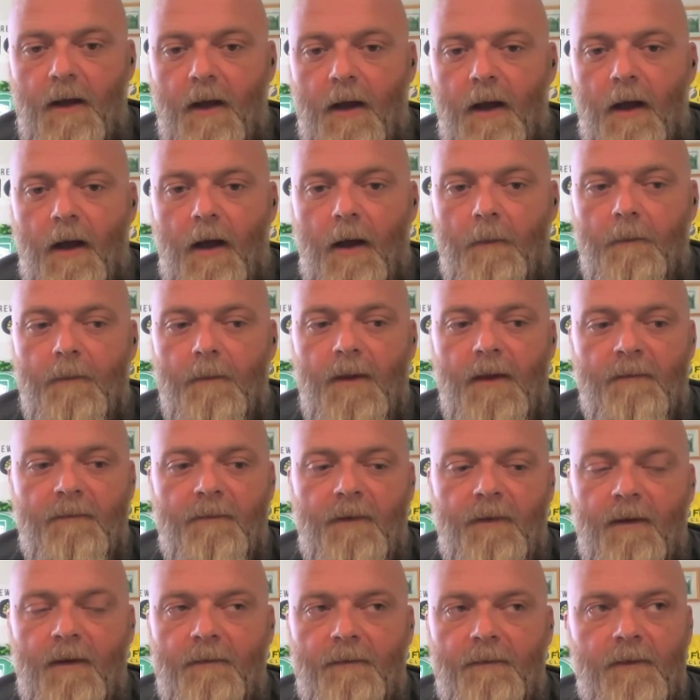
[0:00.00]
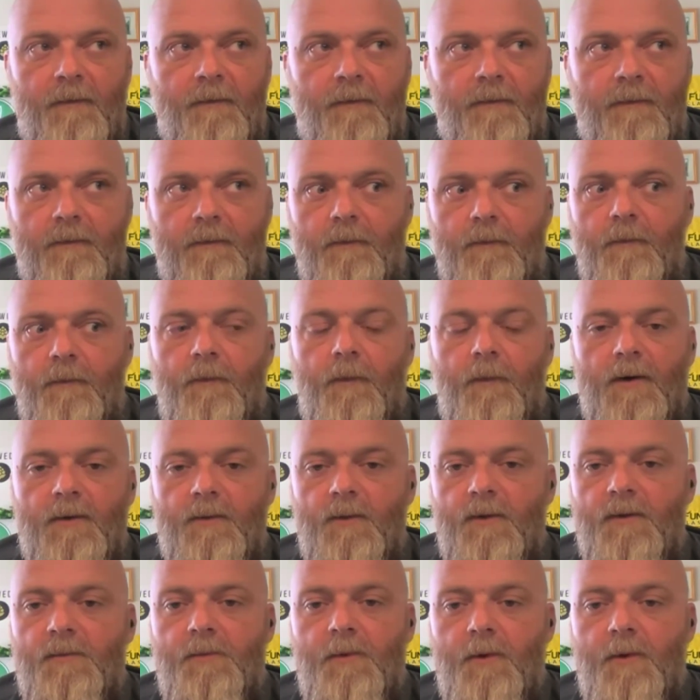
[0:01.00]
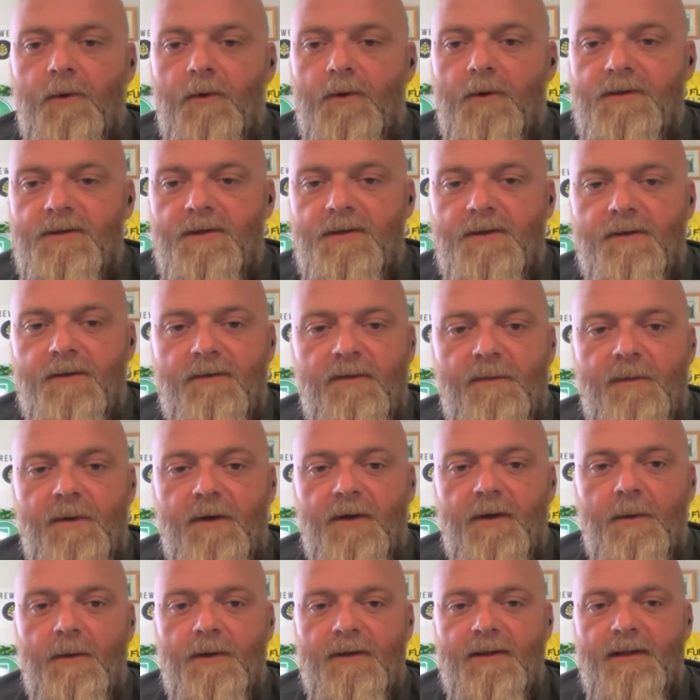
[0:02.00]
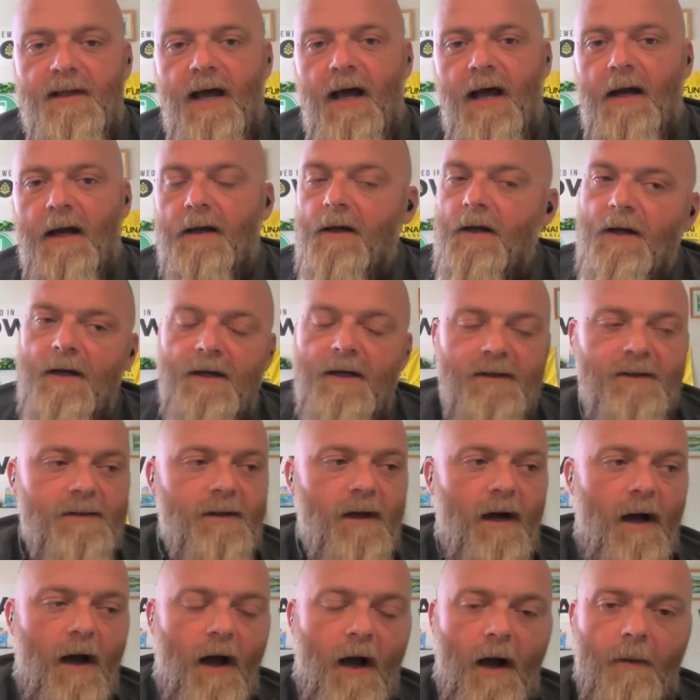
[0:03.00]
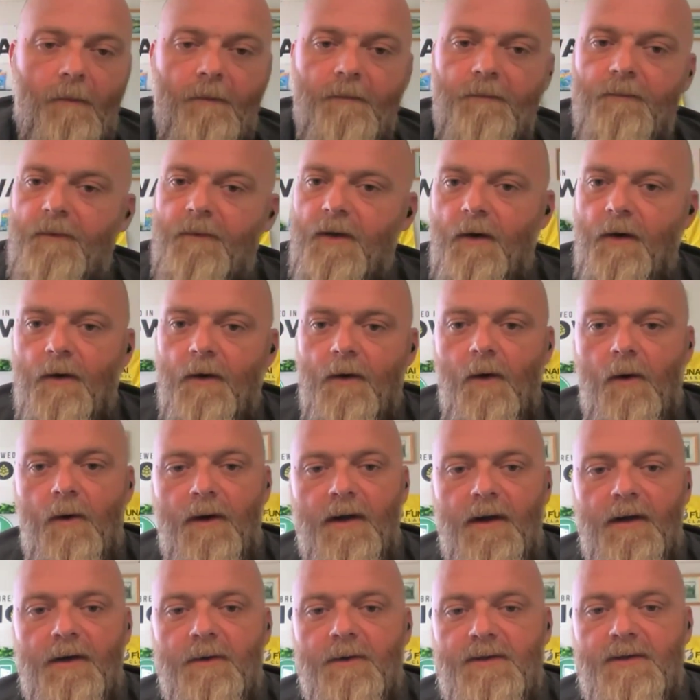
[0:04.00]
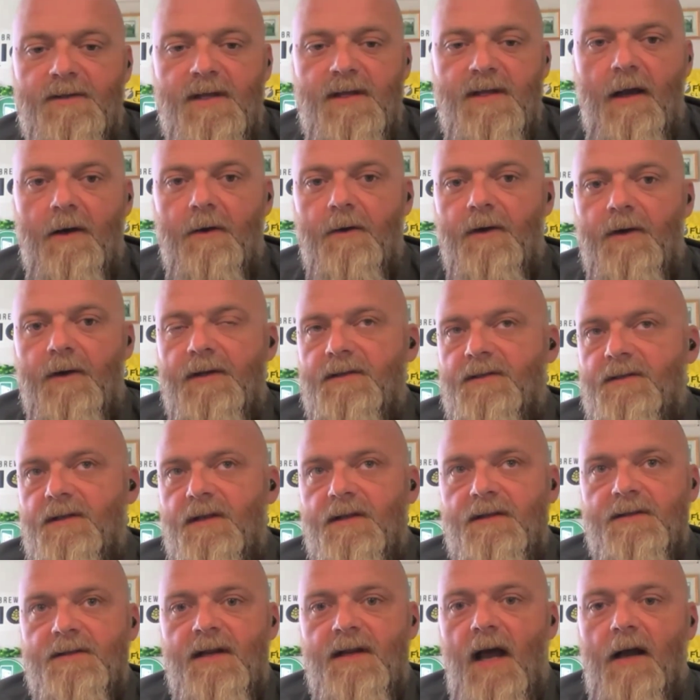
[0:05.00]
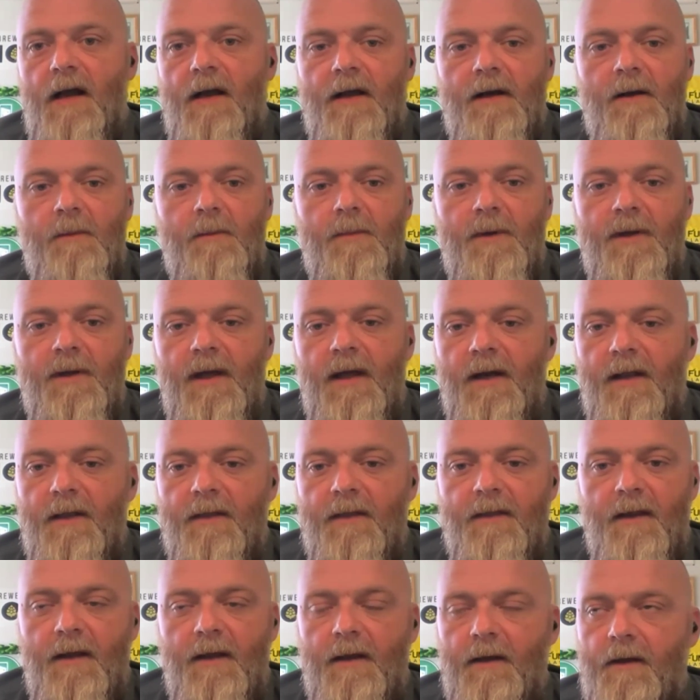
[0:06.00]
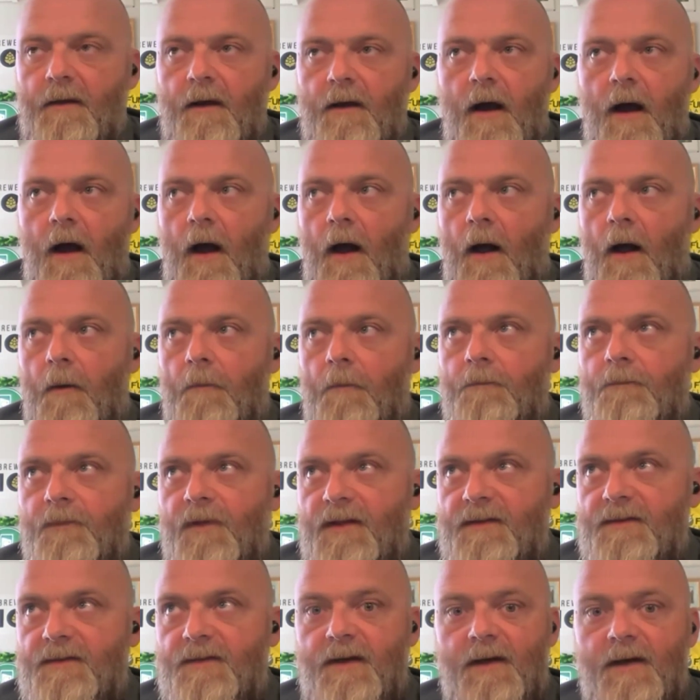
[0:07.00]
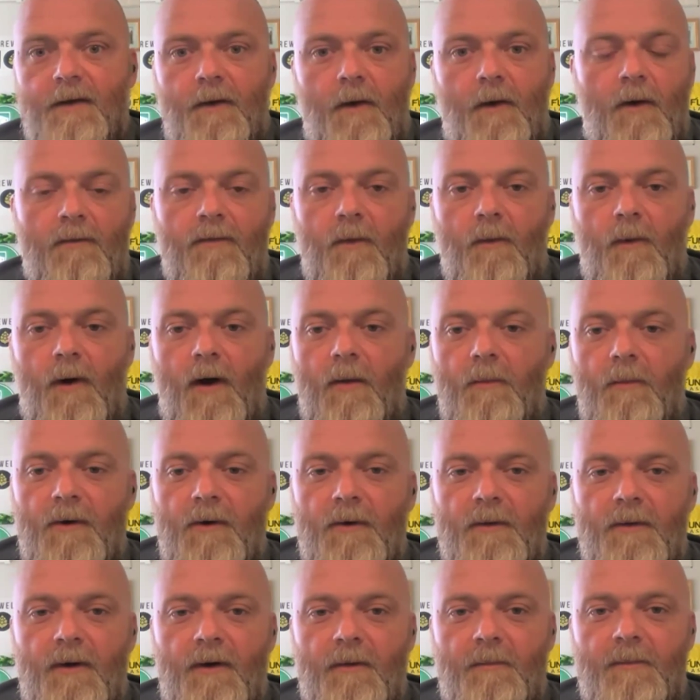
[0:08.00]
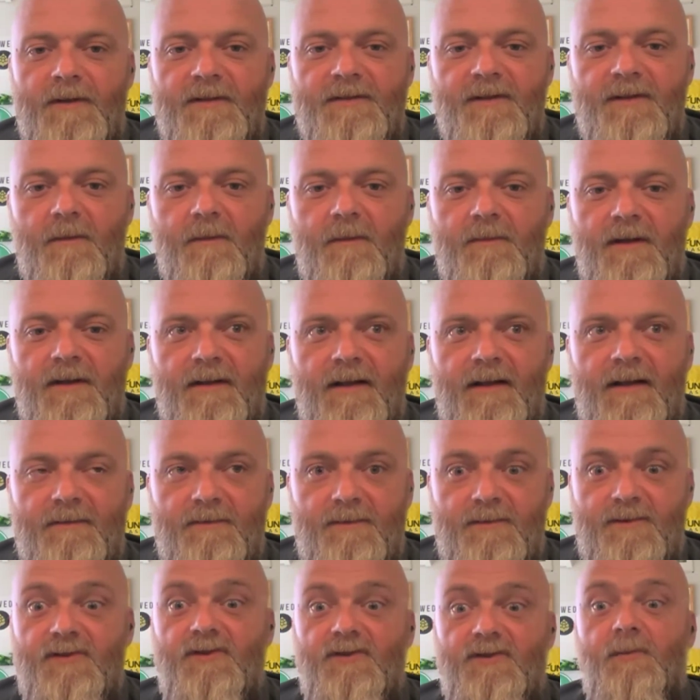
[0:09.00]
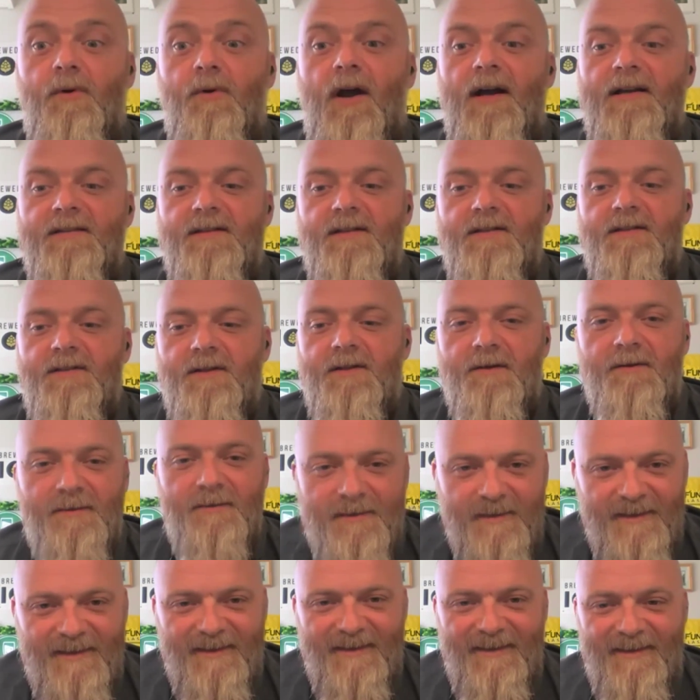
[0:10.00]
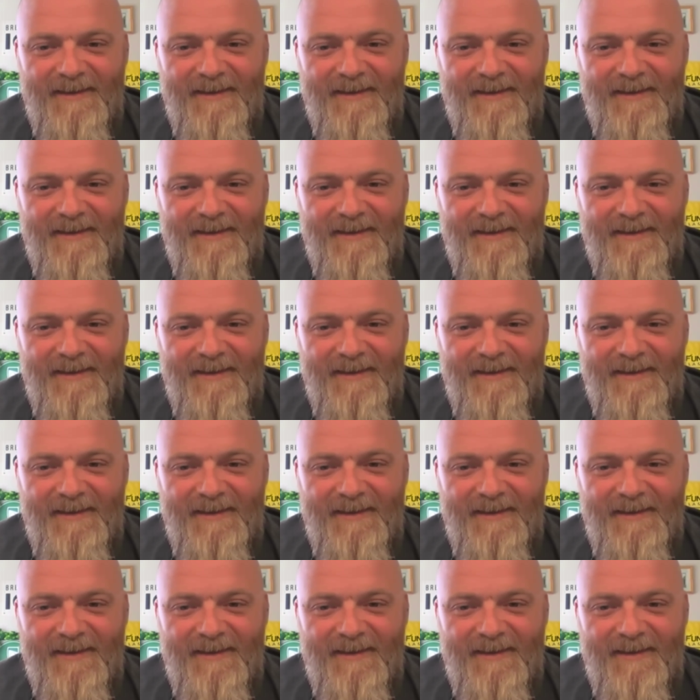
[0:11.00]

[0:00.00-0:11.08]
If you've worked with breweries and you're familiar with that, going into a cidery is not going to be anything that's going to overwhelm or be something that surprises you.